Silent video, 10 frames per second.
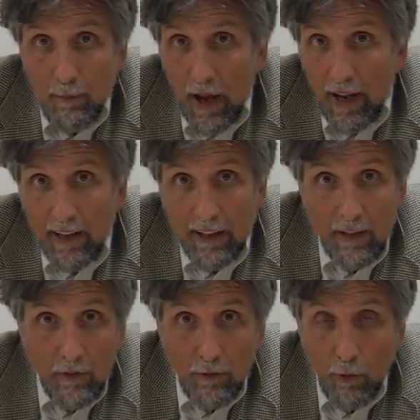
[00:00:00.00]
back
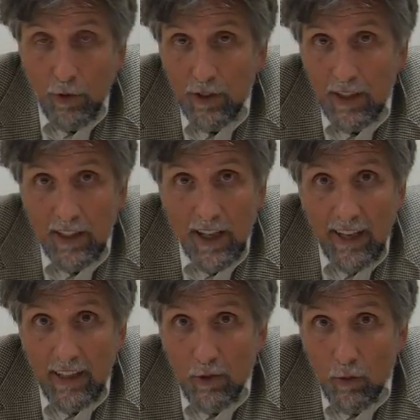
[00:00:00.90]
in
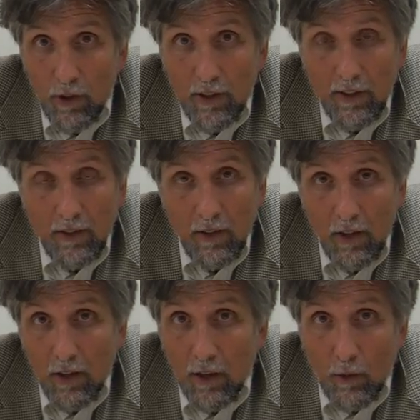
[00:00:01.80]
1491
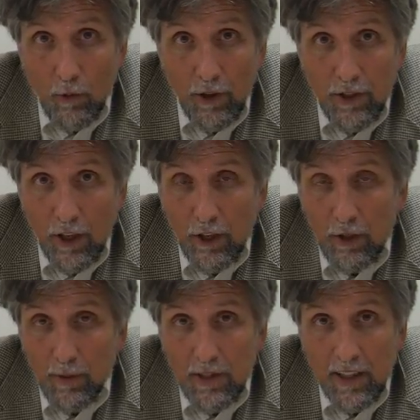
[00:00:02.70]
was
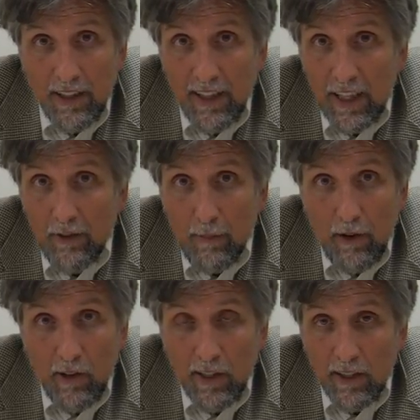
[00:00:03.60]
100% Native
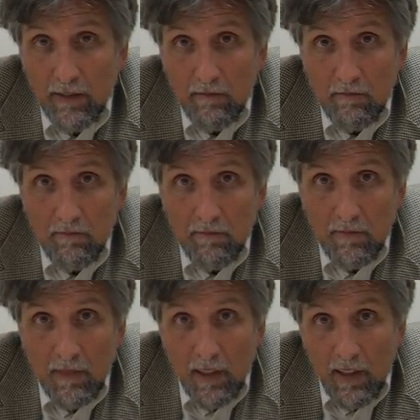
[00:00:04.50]
American.
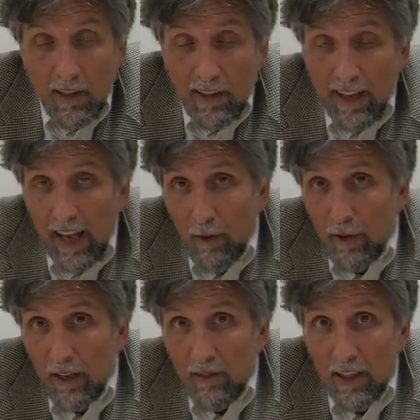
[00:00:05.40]
Now
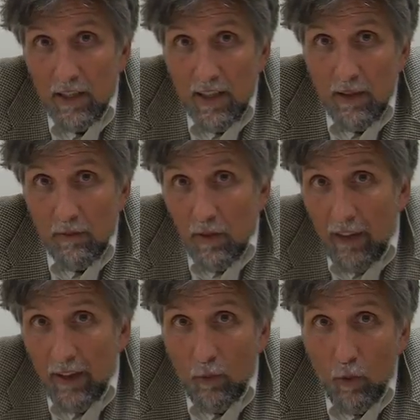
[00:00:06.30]
we have less than,
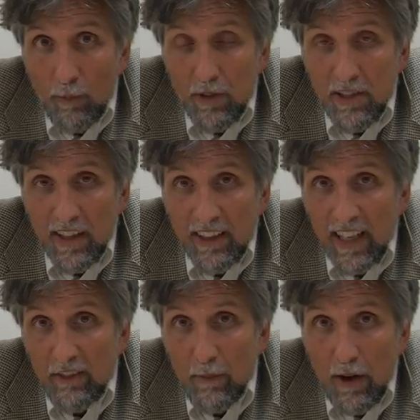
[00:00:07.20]
I think, 1%
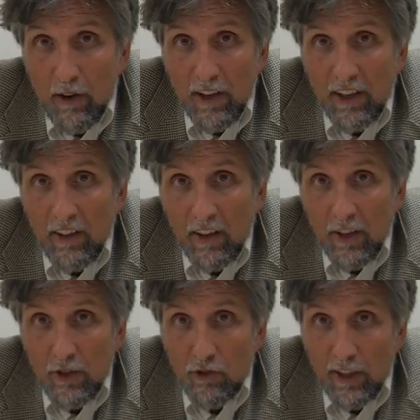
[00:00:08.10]
Native American in the
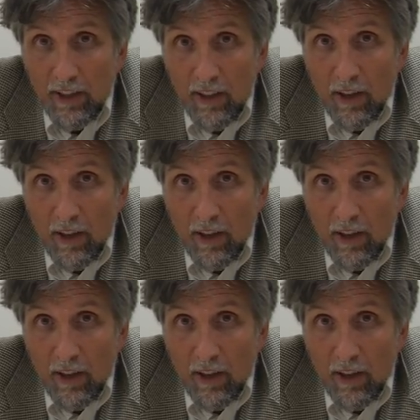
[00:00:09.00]
country.